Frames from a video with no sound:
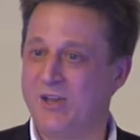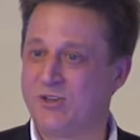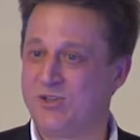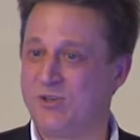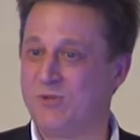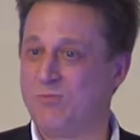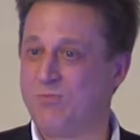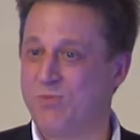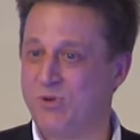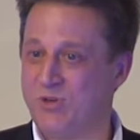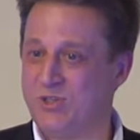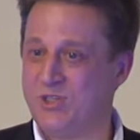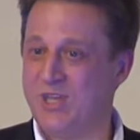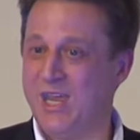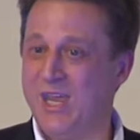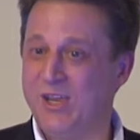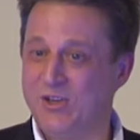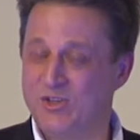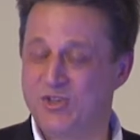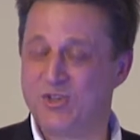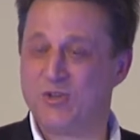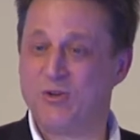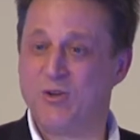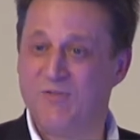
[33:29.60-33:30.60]
to
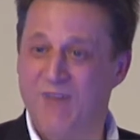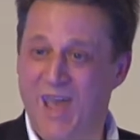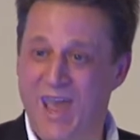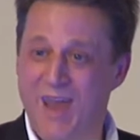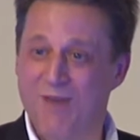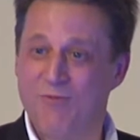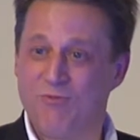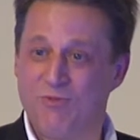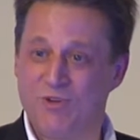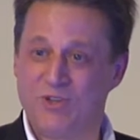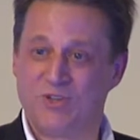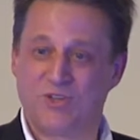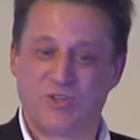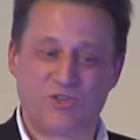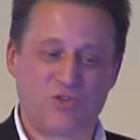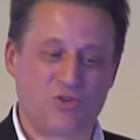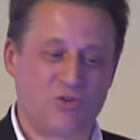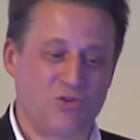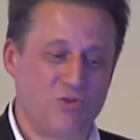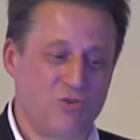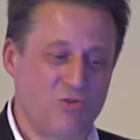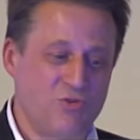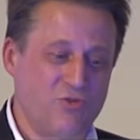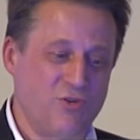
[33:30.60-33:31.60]
protection of at-risk
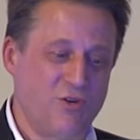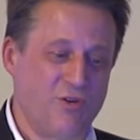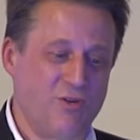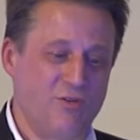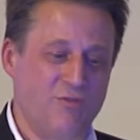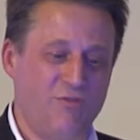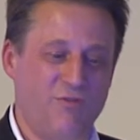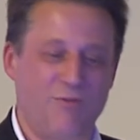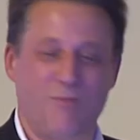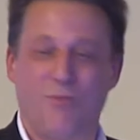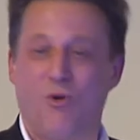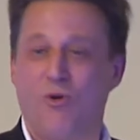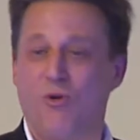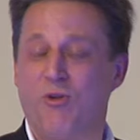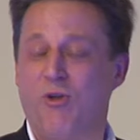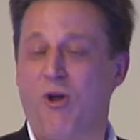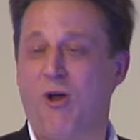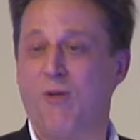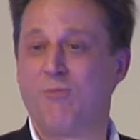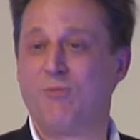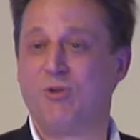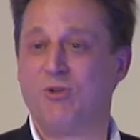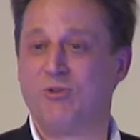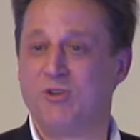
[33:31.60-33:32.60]
children from
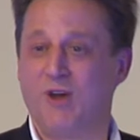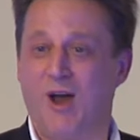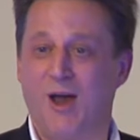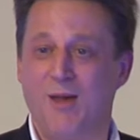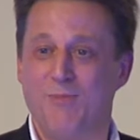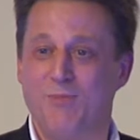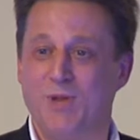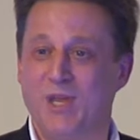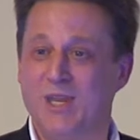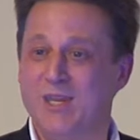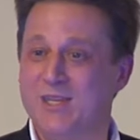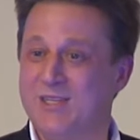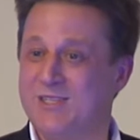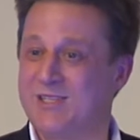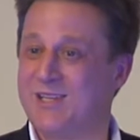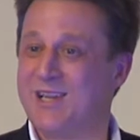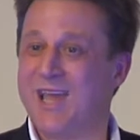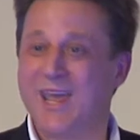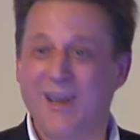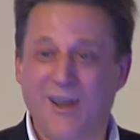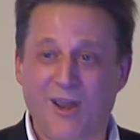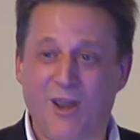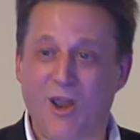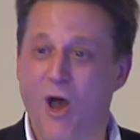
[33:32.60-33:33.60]
autoimmune diabetes,
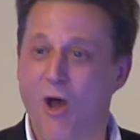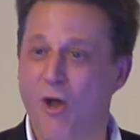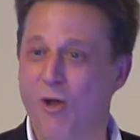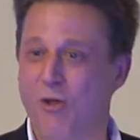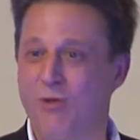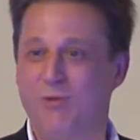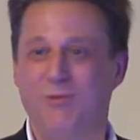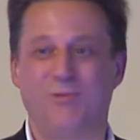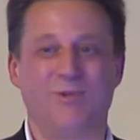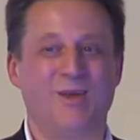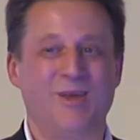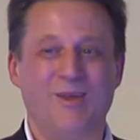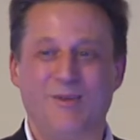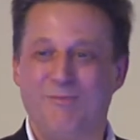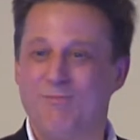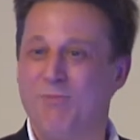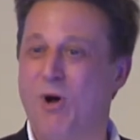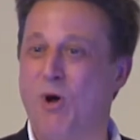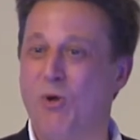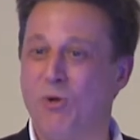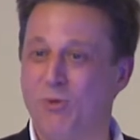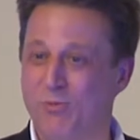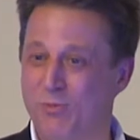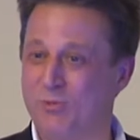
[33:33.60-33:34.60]
let alone
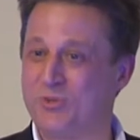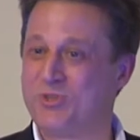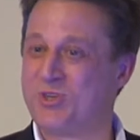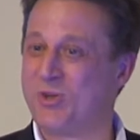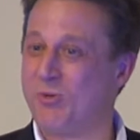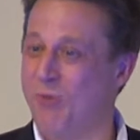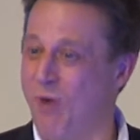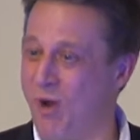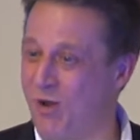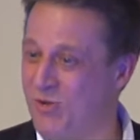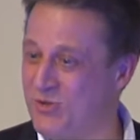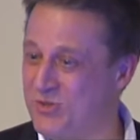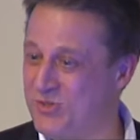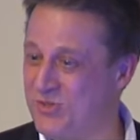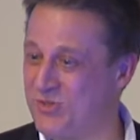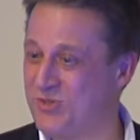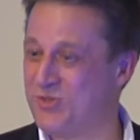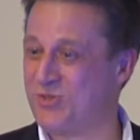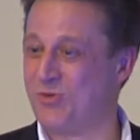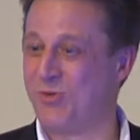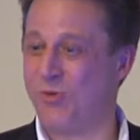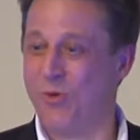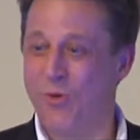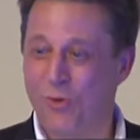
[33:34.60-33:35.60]
multiple
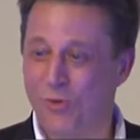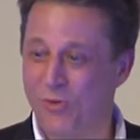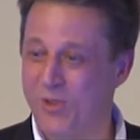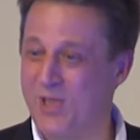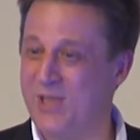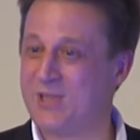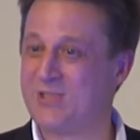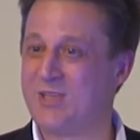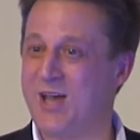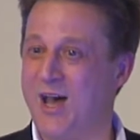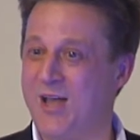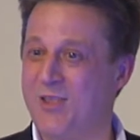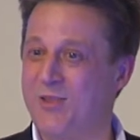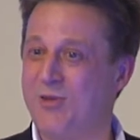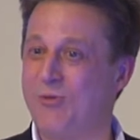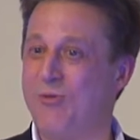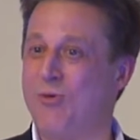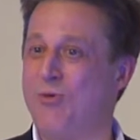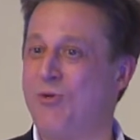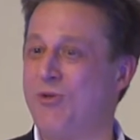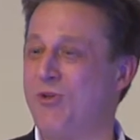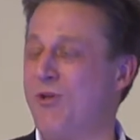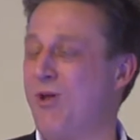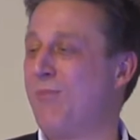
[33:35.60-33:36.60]
sclerosis or all these other
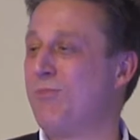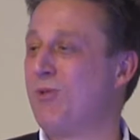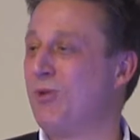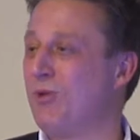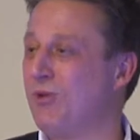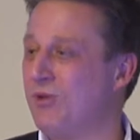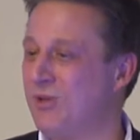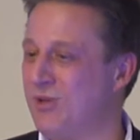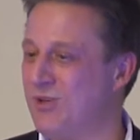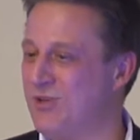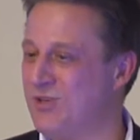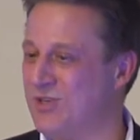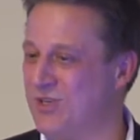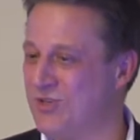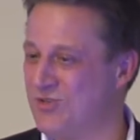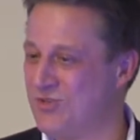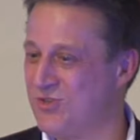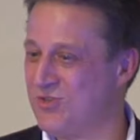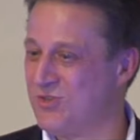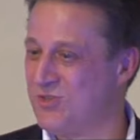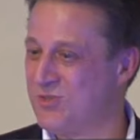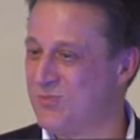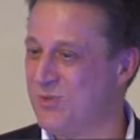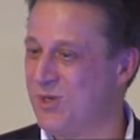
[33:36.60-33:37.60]
autoimmune conditions,